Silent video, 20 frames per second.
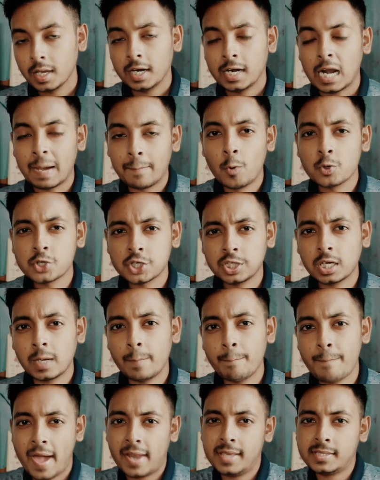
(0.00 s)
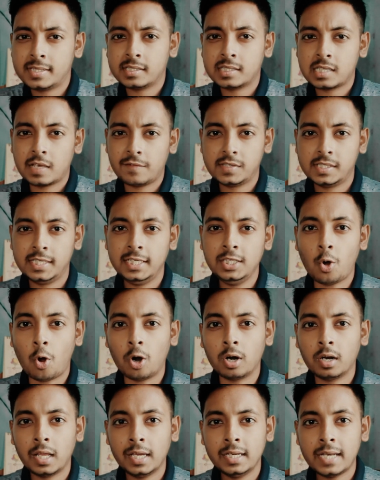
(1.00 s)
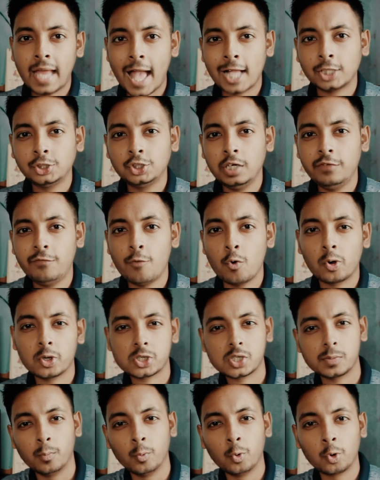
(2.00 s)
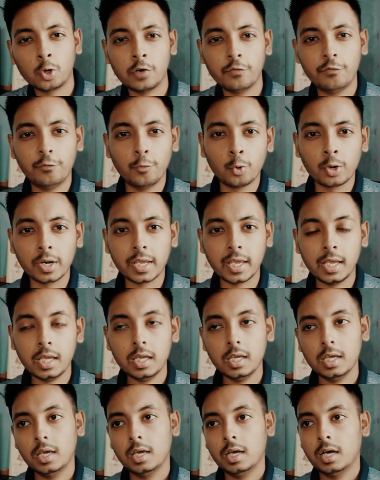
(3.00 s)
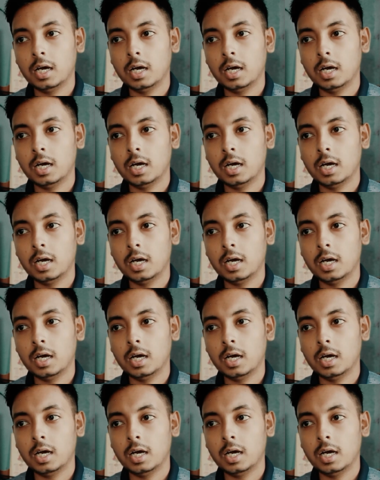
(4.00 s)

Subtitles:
Now most of the comparisons I've seen online actually focus more on 4K,